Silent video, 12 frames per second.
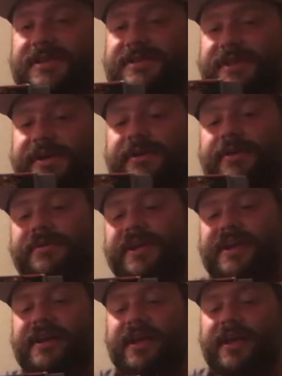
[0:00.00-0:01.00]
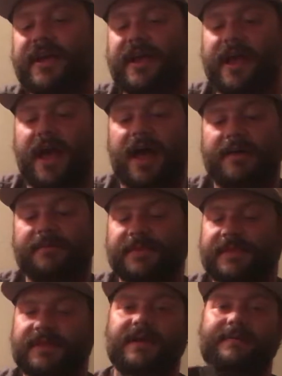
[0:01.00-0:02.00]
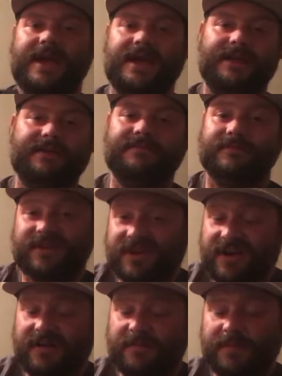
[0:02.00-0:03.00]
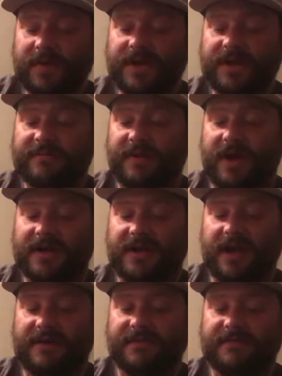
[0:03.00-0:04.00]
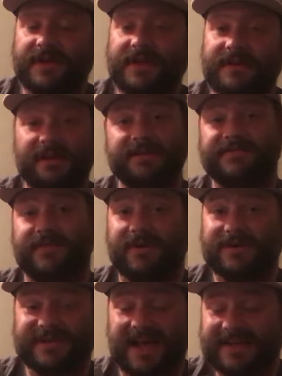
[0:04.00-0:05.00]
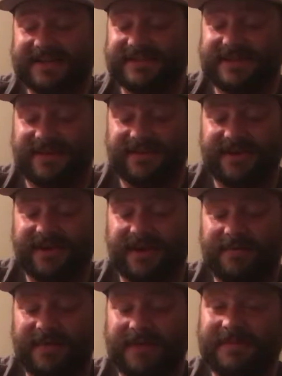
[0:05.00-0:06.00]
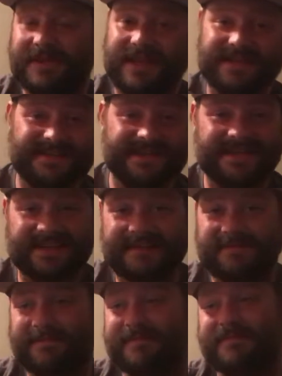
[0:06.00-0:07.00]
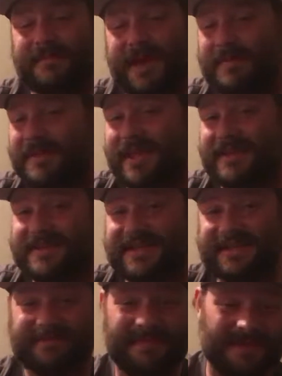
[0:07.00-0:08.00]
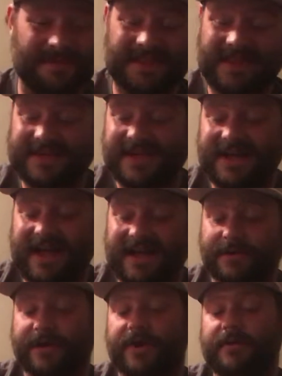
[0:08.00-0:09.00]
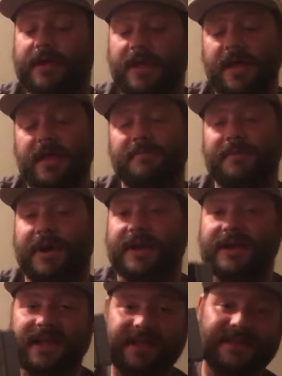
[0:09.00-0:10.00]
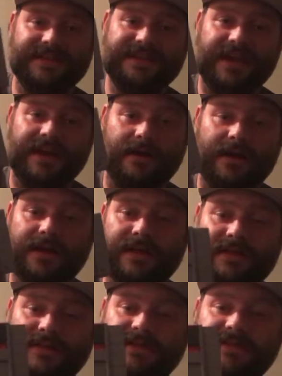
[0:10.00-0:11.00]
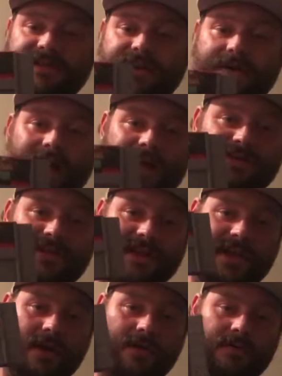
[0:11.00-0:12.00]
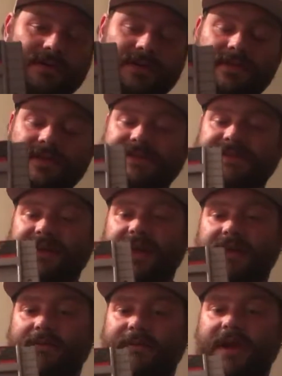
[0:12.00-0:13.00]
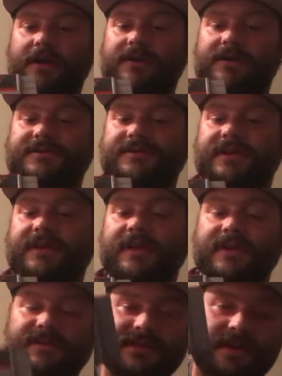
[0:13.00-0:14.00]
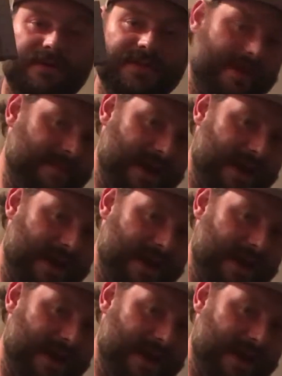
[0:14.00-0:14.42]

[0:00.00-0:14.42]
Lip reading: Nintendo did. They made, you know, pretty good money off of it as far as I could tell. You know, maybe they did, maybe they didn't, maybe they did, I don't know. But in this era, Nintendo actually owned the Seattle Mariners, so they